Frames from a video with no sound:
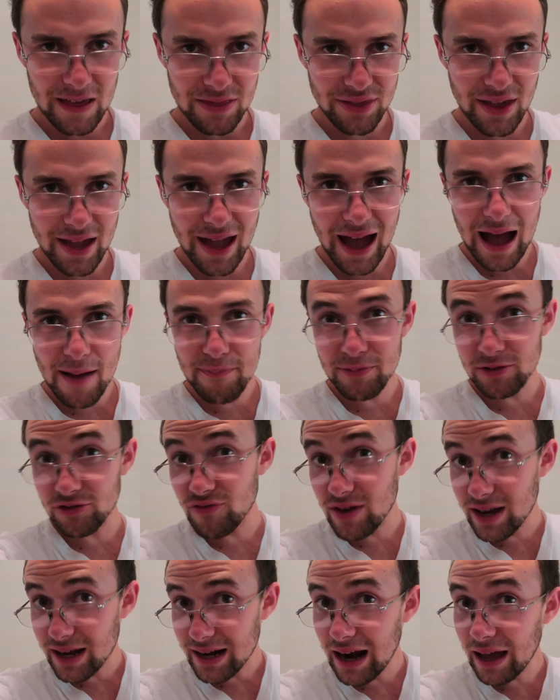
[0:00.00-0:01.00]
Stay happy,
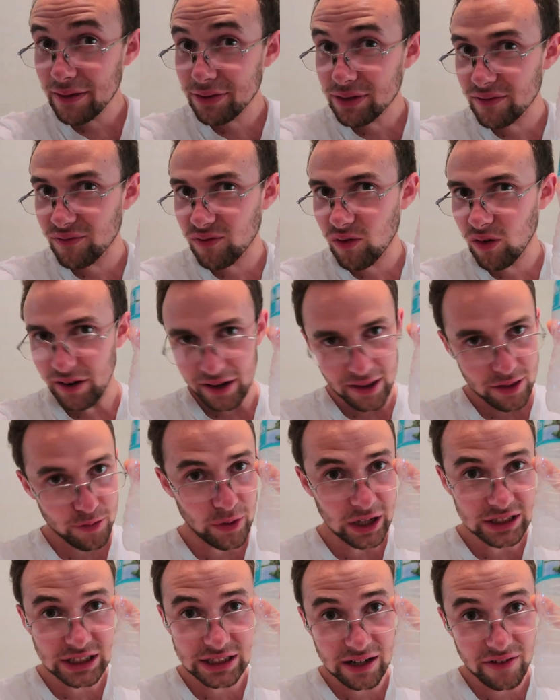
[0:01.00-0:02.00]
drink lots of water,
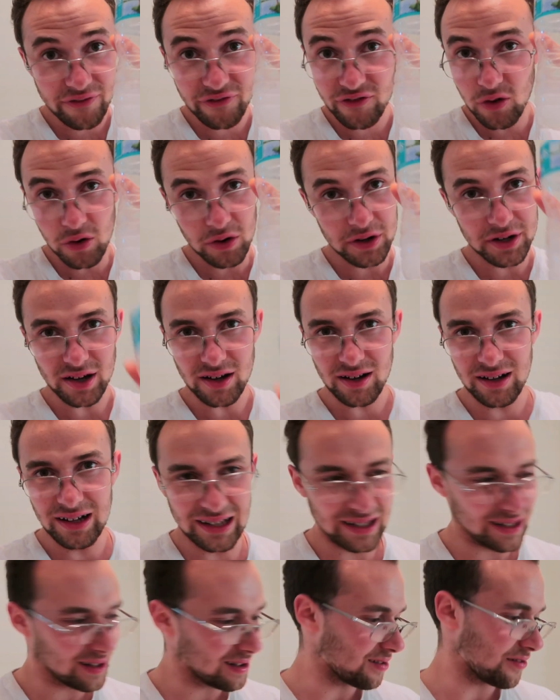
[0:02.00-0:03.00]
especially in Florida,
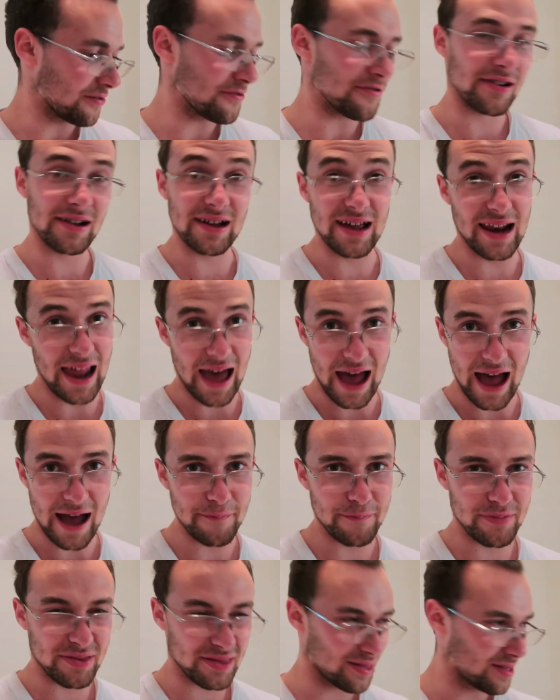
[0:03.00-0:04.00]
or you'll
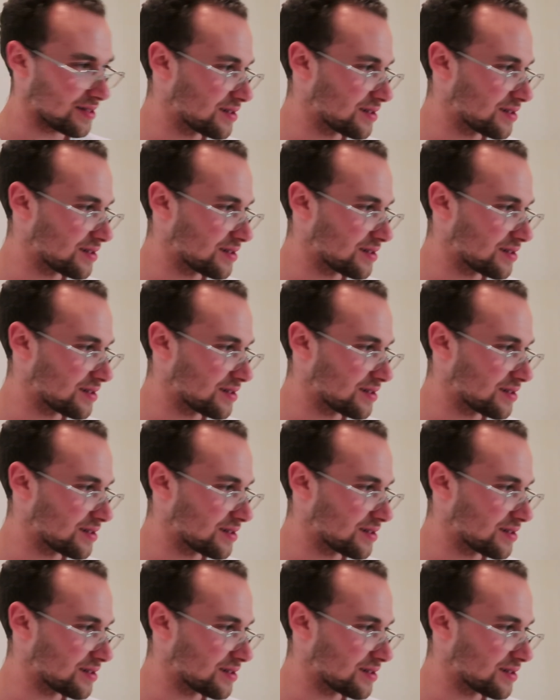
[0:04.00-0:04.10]
collapse.